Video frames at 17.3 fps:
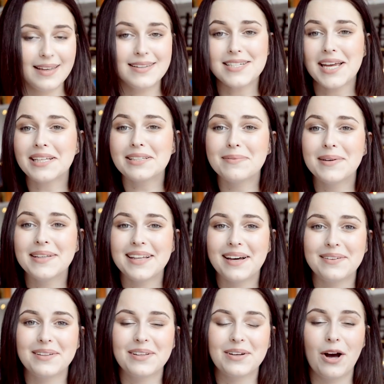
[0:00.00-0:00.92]
Chat to me
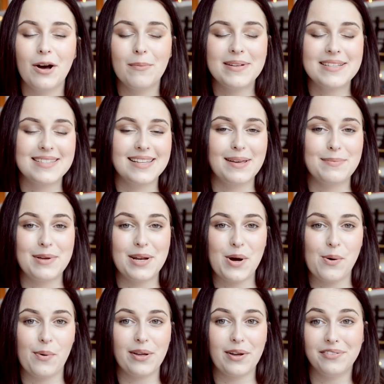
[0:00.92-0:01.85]
down in the comments, let me
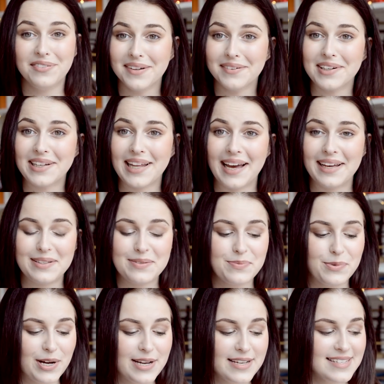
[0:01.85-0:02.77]
know what your favorite
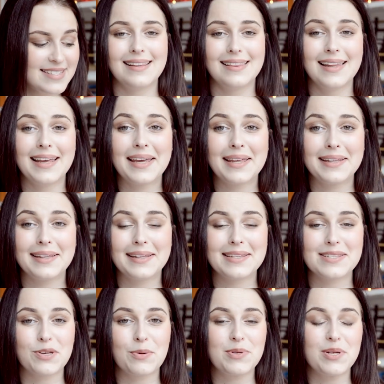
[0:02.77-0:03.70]
item was. Link in the
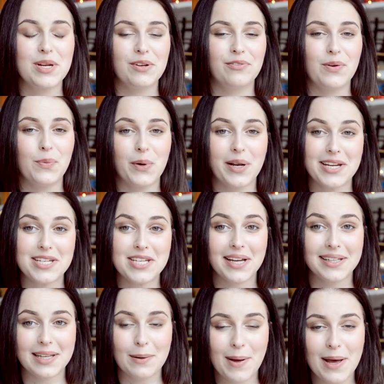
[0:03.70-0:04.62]
description if you want to
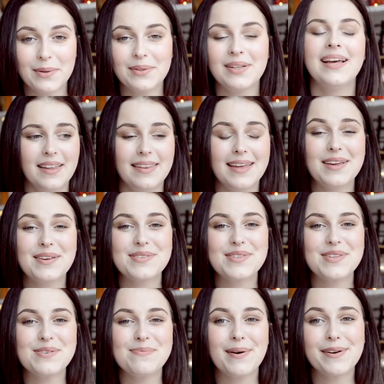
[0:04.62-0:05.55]
check them out. Thank you
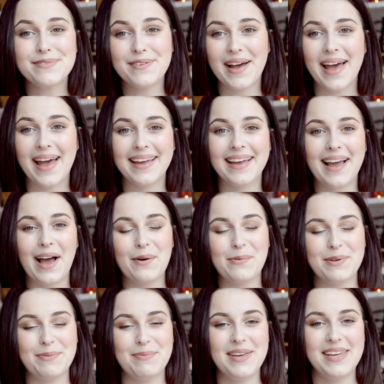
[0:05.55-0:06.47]
so much for hanging
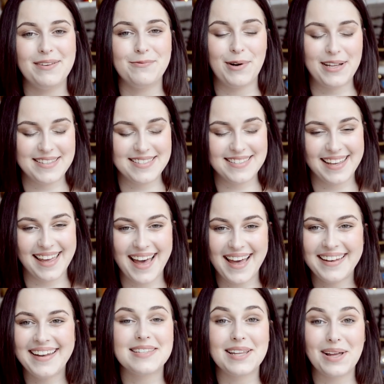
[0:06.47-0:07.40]
out with me once
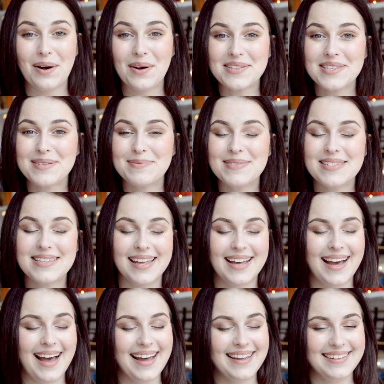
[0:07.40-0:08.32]
again. Stay awesome,
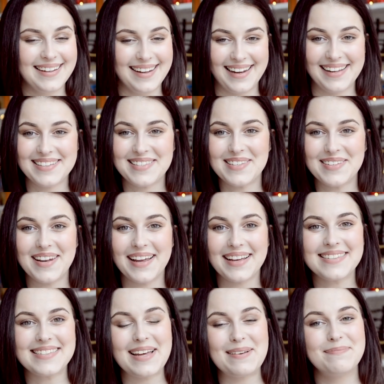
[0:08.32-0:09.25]
stay kind, and I'll see you
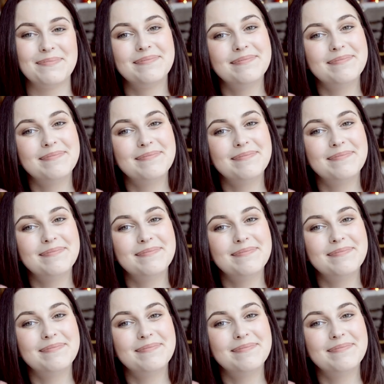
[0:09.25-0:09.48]
next time.